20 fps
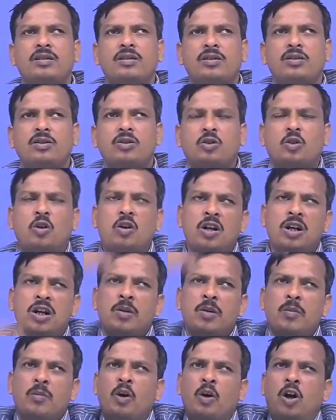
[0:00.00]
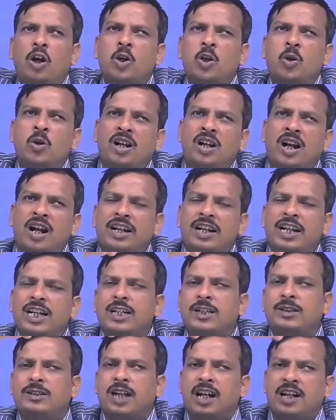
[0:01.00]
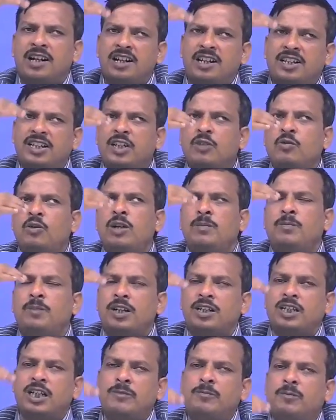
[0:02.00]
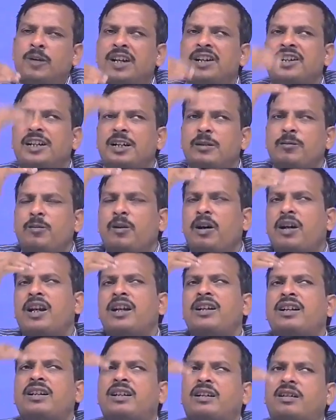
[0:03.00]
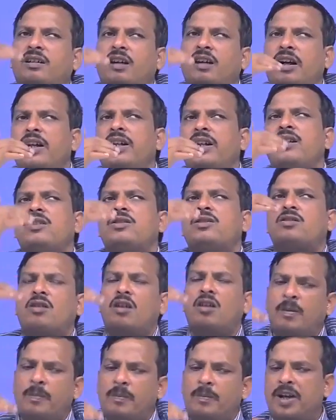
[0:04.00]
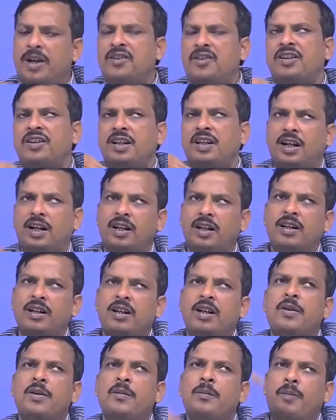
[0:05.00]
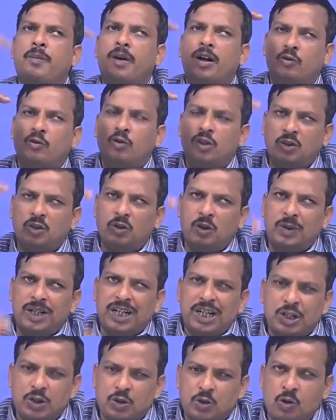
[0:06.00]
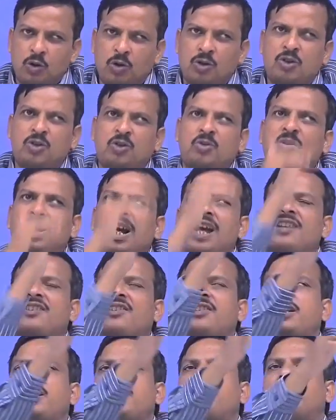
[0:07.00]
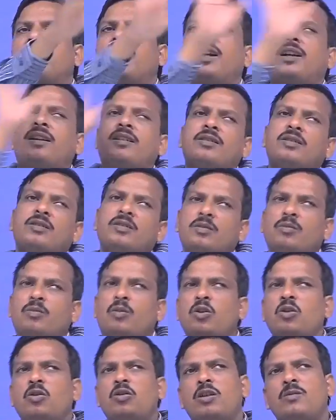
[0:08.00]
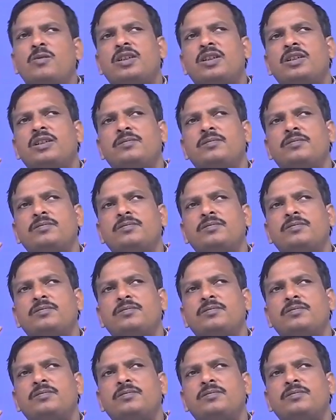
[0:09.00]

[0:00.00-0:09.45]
So, module learning strategy will specify different kinds of material which will be used to achieve that module objective.